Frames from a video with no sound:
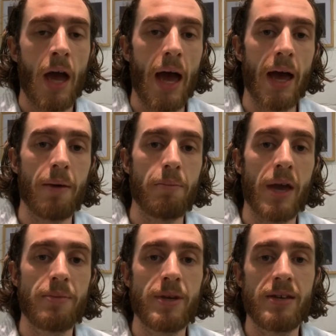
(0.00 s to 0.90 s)
and
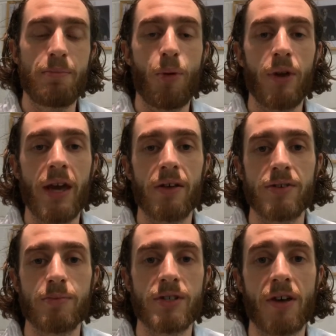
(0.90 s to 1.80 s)
maybe point out
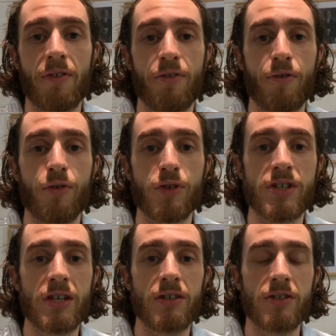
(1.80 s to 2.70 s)
some stuff for
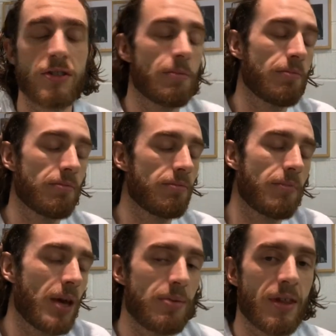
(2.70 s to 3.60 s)
seniors that
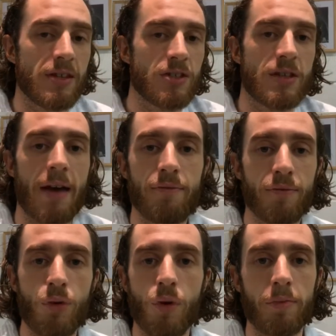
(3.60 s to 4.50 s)
maybe they just
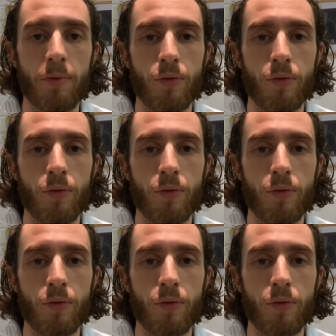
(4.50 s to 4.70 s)
haven't thought of